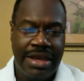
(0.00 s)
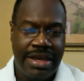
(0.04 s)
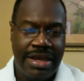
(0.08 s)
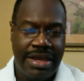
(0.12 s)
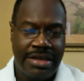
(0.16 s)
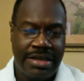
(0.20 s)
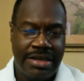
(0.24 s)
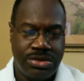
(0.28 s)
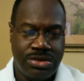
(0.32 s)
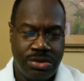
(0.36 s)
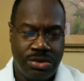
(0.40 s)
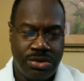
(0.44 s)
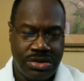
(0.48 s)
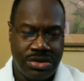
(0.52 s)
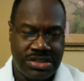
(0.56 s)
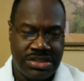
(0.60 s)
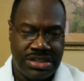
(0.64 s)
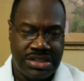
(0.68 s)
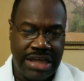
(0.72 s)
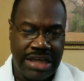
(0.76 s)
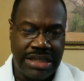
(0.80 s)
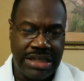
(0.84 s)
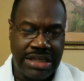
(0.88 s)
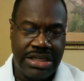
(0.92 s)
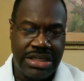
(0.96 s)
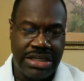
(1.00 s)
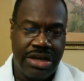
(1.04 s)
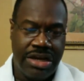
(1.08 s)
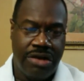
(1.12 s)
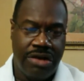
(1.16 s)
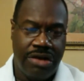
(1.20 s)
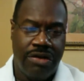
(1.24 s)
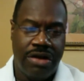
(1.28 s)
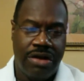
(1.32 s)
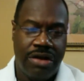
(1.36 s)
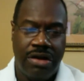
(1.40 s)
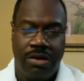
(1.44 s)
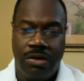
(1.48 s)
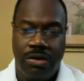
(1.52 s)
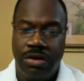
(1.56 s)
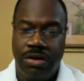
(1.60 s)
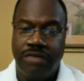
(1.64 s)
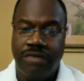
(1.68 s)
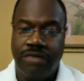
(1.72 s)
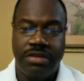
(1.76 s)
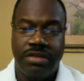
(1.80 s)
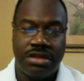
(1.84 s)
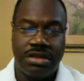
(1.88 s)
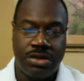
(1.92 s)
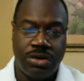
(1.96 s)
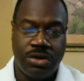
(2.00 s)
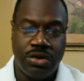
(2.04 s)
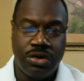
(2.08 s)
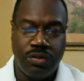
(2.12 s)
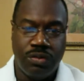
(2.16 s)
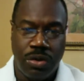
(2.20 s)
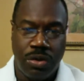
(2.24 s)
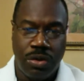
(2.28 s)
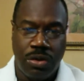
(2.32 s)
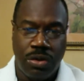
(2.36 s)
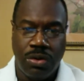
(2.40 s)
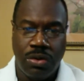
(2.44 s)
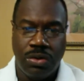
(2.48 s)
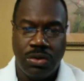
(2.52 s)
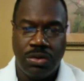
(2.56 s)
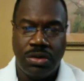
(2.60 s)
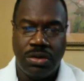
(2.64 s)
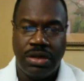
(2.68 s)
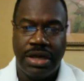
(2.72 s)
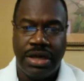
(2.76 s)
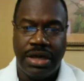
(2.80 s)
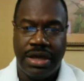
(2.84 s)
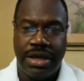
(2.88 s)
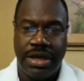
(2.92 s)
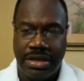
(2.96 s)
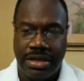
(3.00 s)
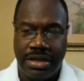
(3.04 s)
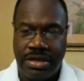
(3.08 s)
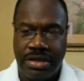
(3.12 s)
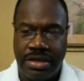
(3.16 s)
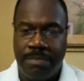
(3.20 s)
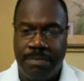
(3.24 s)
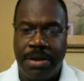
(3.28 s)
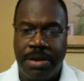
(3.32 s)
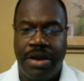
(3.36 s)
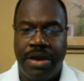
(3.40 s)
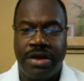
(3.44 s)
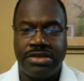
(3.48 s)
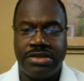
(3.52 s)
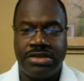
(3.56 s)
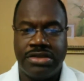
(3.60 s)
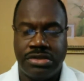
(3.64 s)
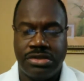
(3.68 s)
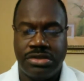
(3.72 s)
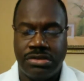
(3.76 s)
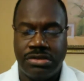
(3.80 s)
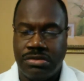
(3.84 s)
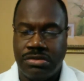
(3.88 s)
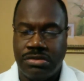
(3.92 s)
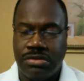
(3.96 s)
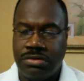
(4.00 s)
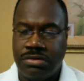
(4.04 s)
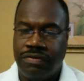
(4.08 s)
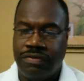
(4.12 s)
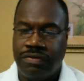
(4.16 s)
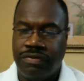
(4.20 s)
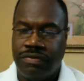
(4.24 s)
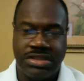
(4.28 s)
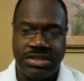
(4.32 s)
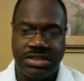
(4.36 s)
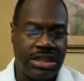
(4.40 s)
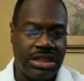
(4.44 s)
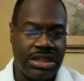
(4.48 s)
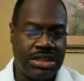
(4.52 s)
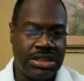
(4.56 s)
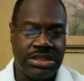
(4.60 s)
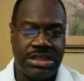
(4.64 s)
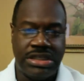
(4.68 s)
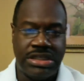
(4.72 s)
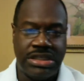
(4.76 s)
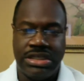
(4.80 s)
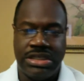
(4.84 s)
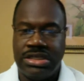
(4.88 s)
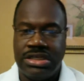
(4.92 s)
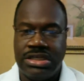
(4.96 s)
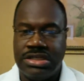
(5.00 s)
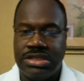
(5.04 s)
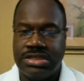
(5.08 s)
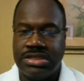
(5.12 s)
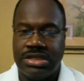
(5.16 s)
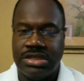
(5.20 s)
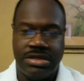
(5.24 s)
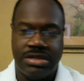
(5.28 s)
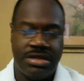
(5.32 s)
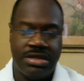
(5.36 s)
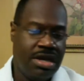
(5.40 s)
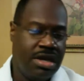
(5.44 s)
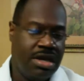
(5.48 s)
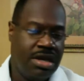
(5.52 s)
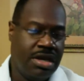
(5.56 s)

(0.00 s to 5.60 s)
to a secondary or even third role compared to facilities and